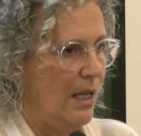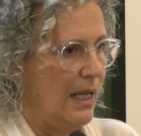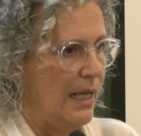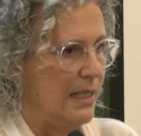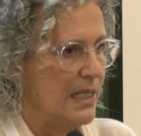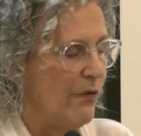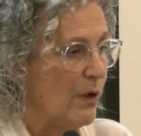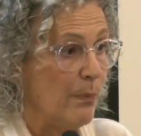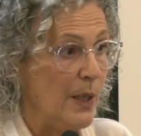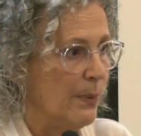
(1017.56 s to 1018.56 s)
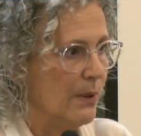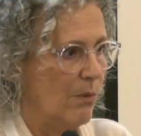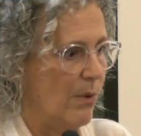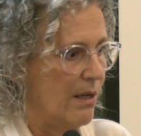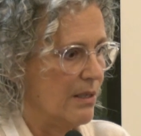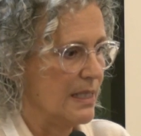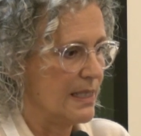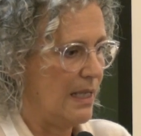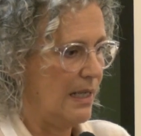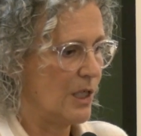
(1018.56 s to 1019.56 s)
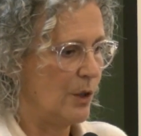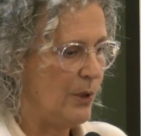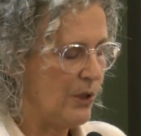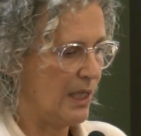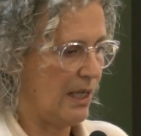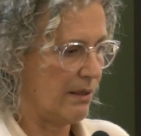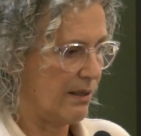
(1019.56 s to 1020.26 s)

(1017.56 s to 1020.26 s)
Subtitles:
in giving people awareness and communicate.